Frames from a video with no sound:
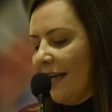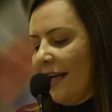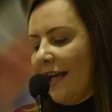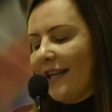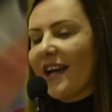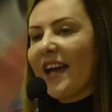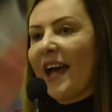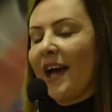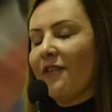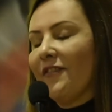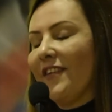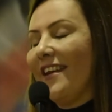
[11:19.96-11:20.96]
and I
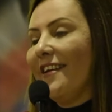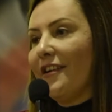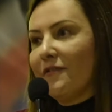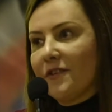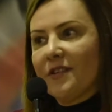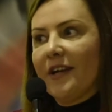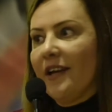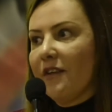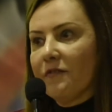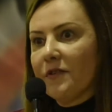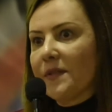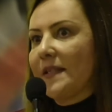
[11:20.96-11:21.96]
have never,
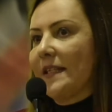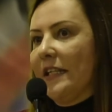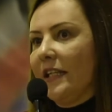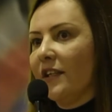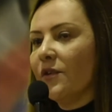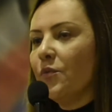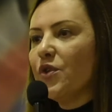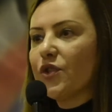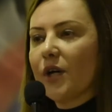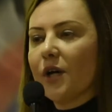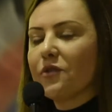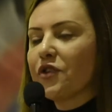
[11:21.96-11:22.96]
ever seen
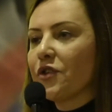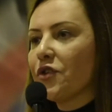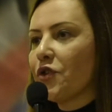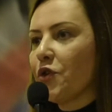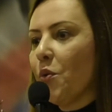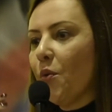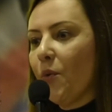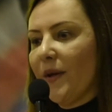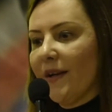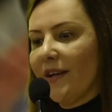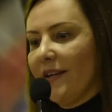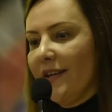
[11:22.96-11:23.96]
results so
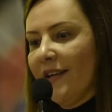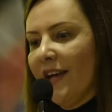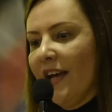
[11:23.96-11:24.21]
quickly